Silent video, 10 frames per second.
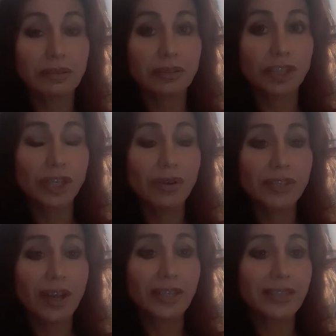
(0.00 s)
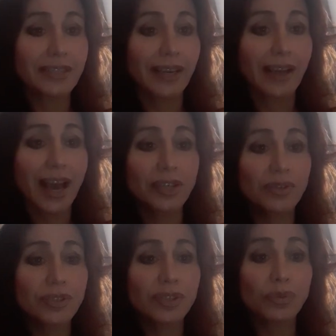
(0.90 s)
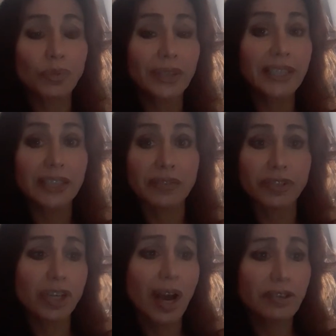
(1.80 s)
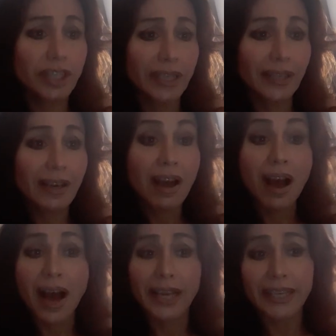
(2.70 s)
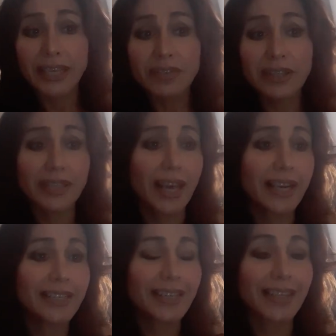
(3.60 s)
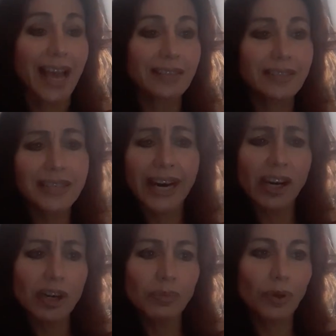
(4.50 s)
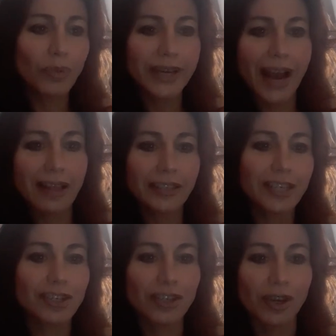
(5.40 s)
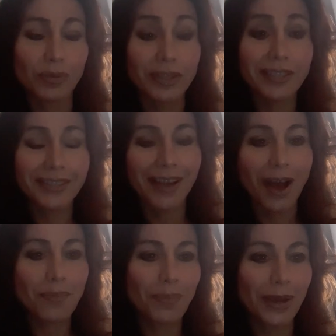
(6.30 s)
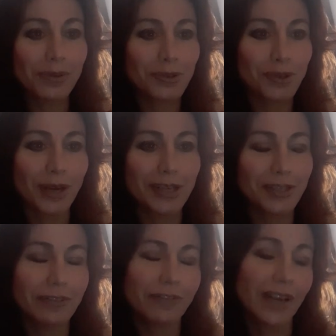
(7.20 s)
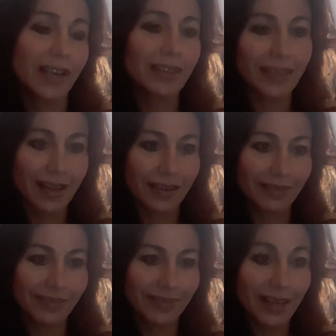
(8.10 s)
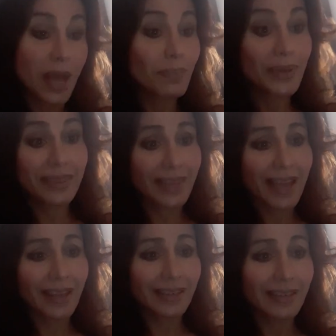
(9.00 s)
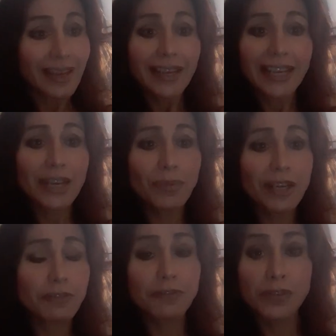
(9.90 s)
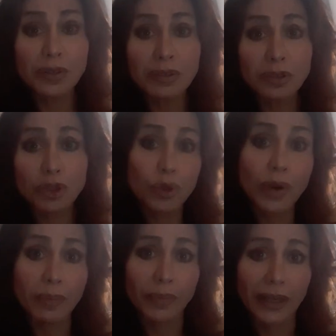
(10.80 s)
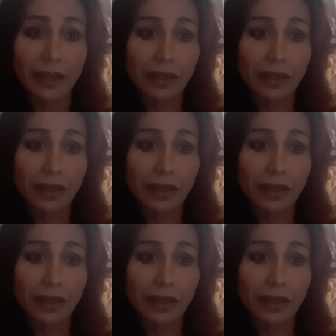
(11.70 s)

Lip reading: she goes on to say, I used to really love Chachi. I even liked that terrible reality show where Scott Baio tried to find love. But then he went full trumpet,